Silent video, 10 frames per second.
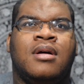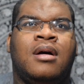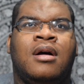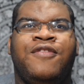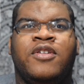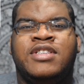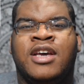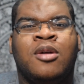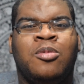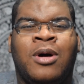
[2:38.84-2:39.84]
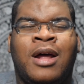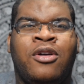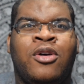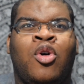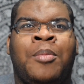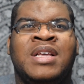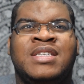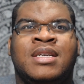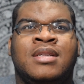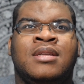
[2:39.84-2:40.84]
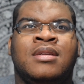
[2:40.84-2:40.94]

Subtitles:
Oh, I feel terrible. I don't know who I'm missing.